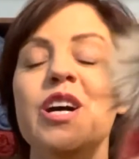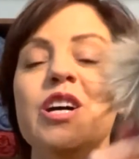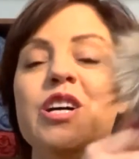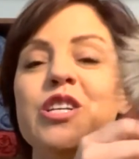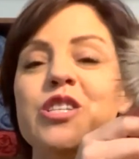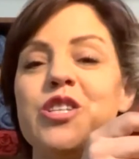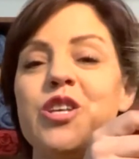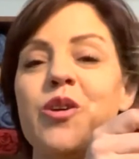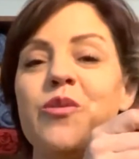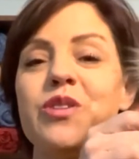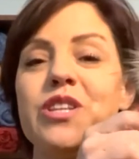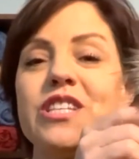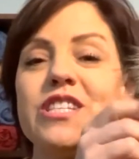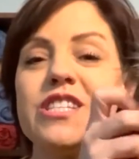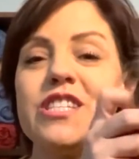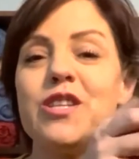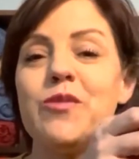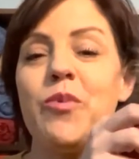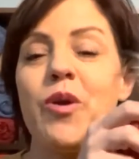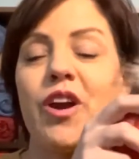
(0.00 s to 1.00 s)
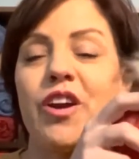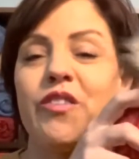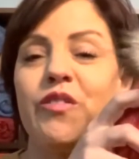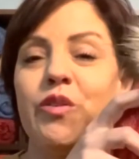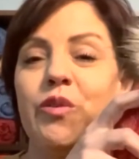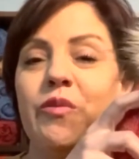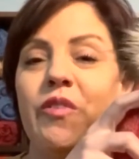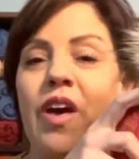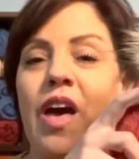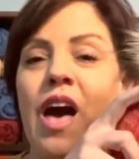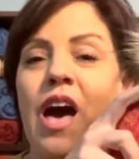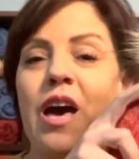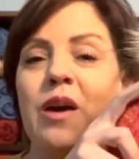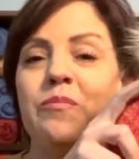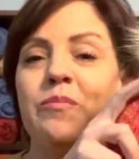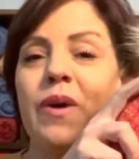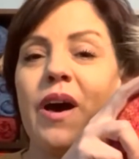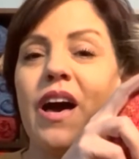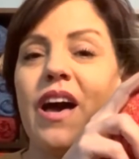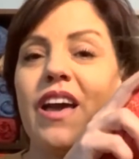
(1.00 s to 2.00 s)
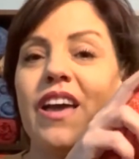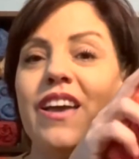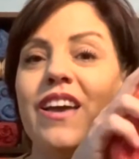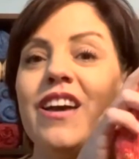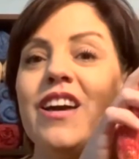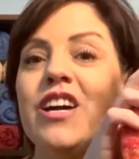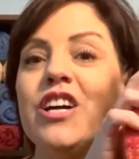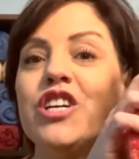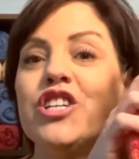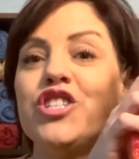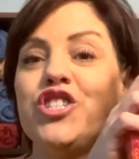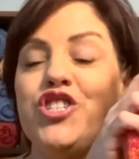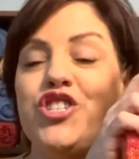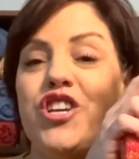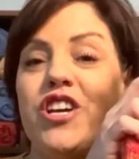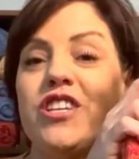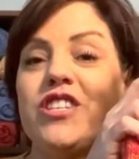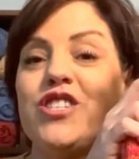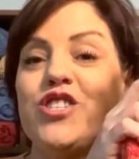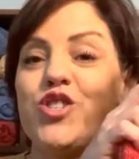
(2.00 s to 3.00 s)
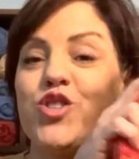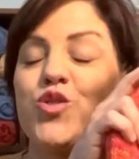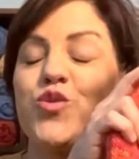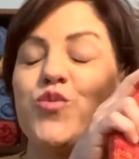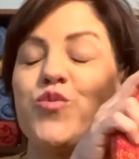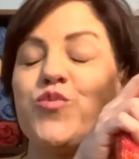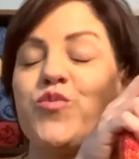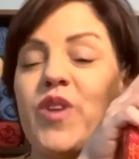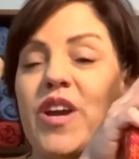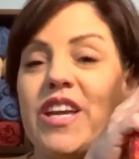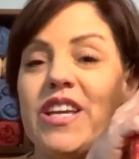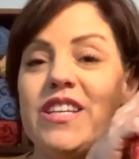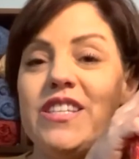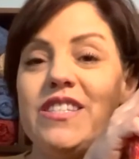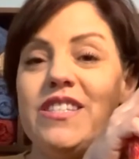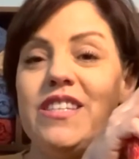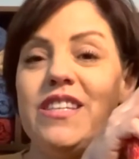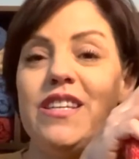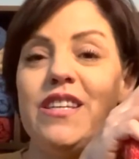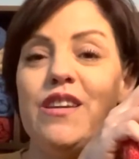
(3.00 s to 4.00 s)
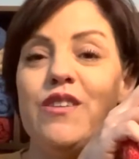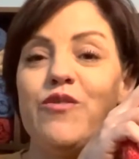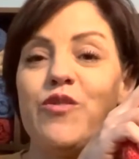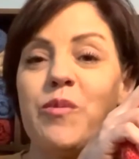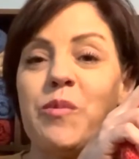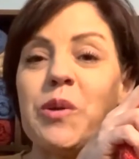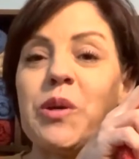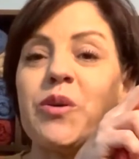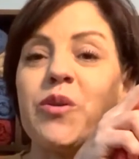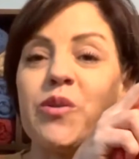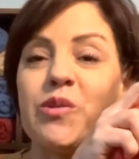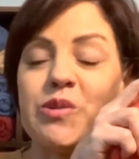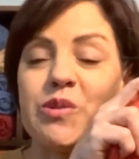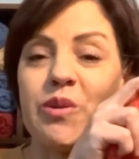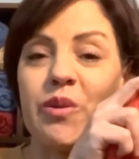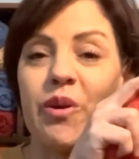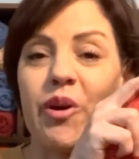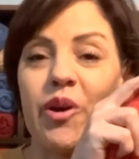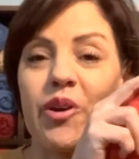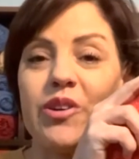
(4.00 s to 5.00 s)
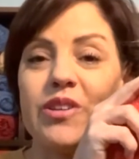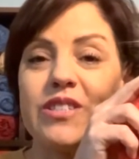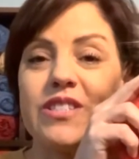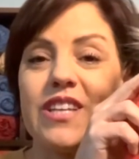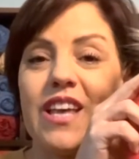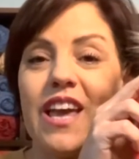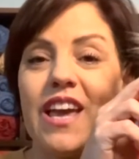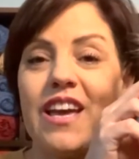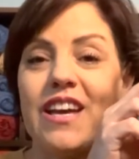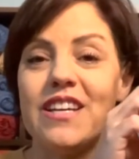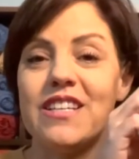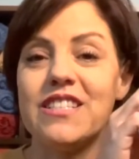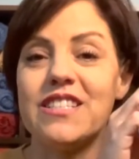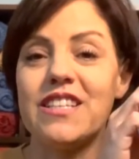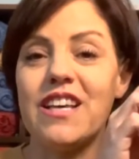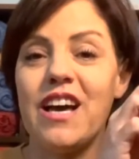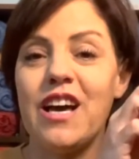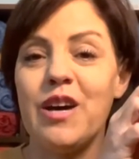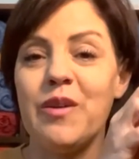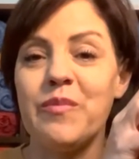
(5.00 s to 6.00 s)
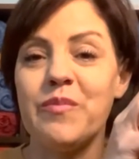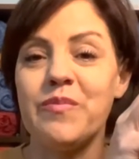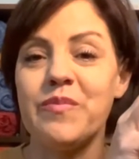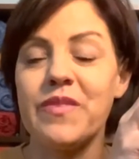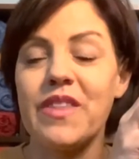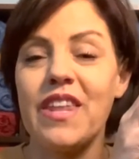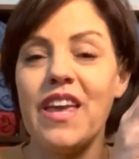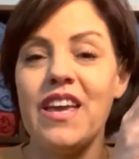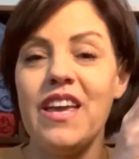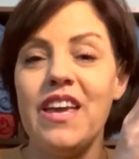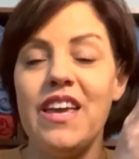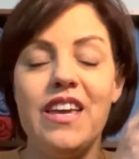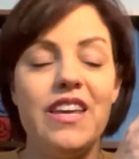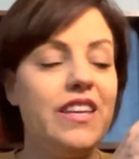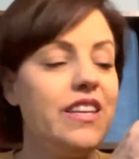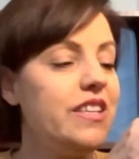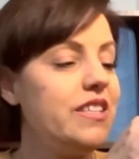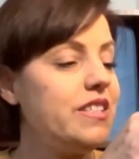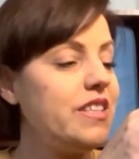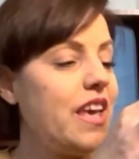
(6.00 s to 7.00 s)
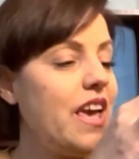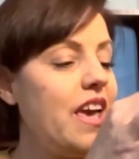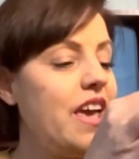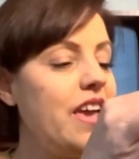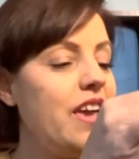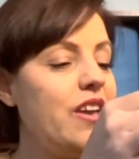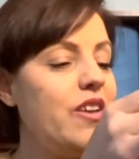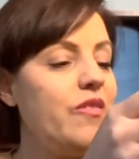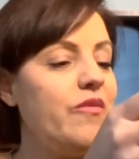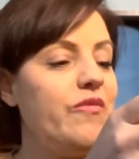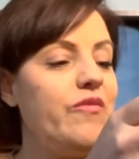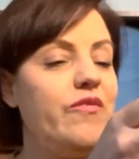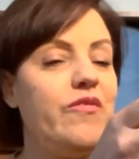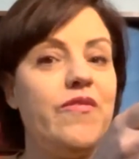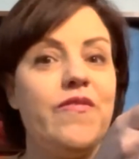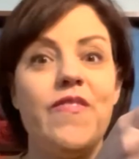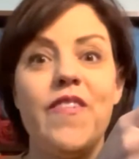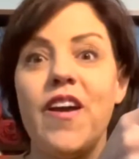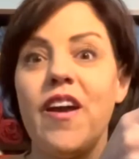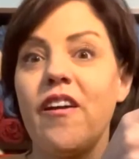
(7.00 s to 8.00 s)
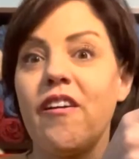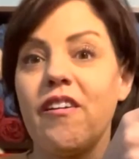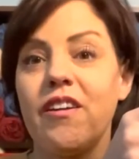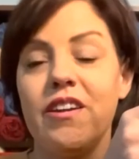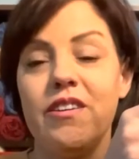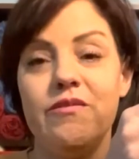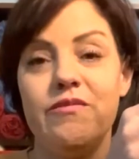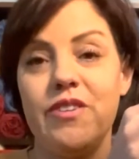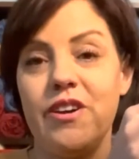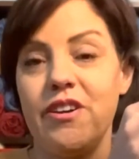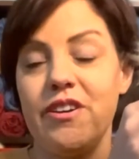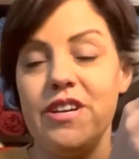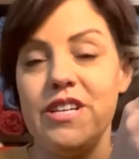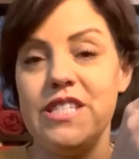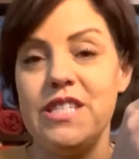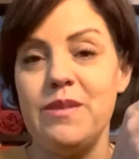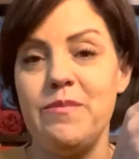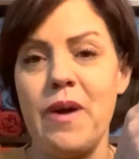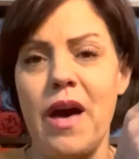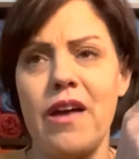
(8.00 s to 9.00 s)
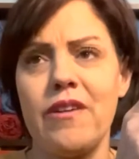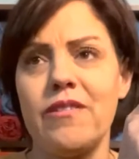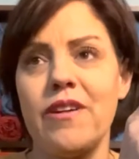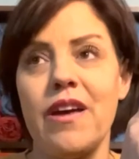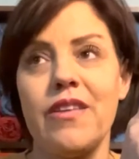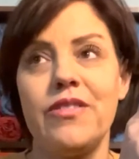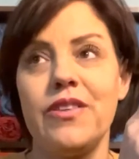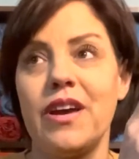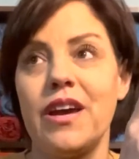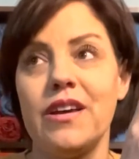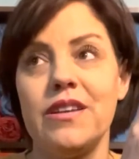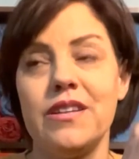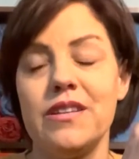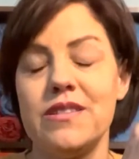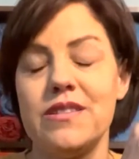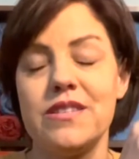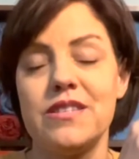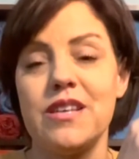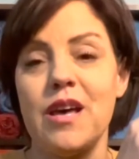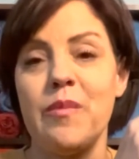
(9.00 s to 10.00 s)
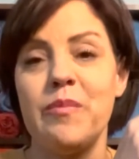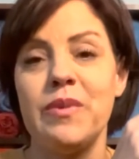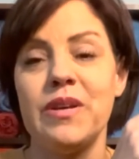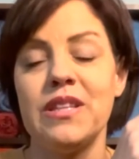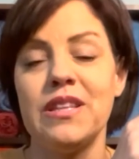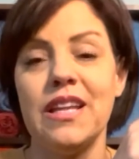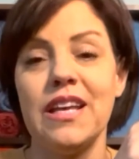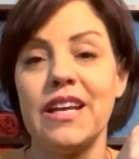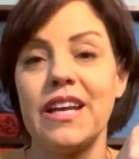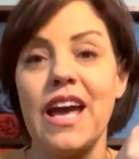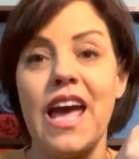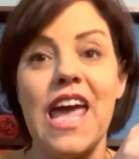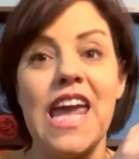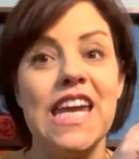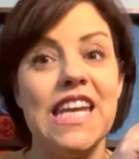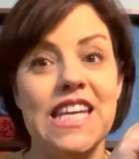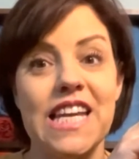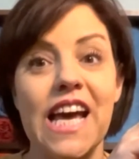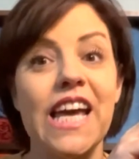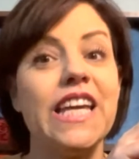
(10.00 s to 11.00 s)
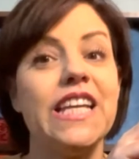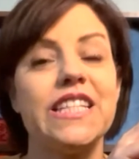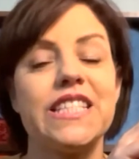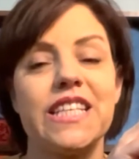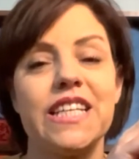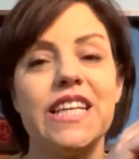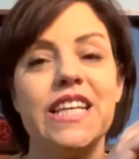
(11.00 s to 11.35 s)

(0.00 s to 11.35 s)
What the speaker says: So this is the Parkview hat by Tracie from the Grocery Girls, and it is a very, very easy pattern. I think I knit this up in like a night.